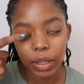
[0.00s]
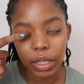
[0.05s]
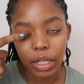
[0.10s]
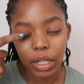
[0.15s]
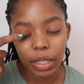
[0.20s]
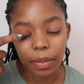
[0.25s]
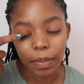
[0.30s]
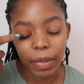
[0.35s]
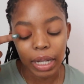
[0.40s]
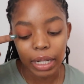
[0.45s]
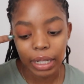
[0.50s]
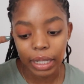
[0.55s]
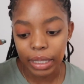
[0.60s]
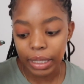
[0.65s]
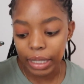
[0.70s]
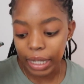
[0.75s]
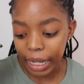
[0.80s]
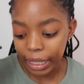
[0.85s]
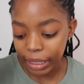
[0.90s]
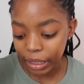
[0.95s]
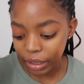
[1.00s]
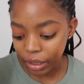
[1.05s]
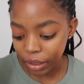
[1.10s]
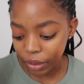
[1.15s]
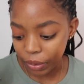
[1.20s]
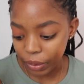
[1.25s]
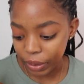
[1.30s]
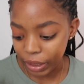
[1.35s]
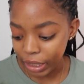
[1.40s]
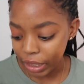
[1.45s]
which is my lid color
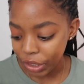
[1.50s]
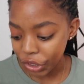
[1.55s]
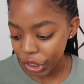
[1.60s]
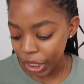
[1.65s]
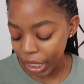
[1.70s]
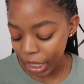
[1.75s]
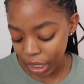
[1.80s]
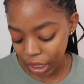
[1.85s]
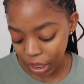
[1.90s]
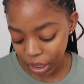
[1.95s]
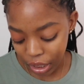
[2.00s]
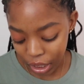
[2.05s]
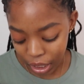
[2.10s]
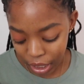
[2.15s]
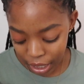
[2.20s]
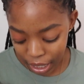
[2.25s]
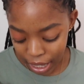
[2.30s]
or lid shade,